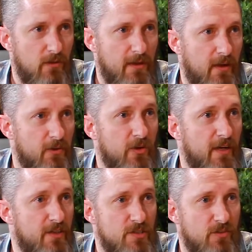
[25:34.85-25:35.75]
like other
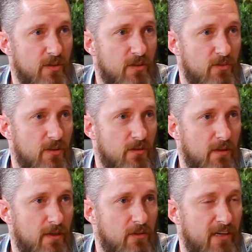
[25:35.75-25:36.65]
agencies
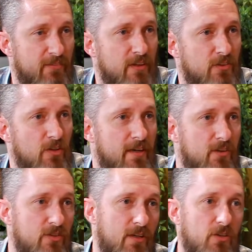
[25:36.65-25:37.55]
and and graphic
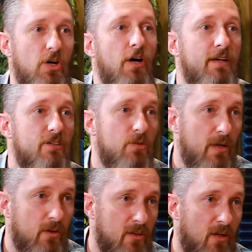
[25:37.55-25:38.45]
designers that are talking to
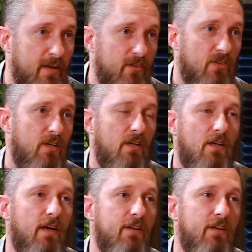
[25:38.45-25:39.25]
their clients. Yeah.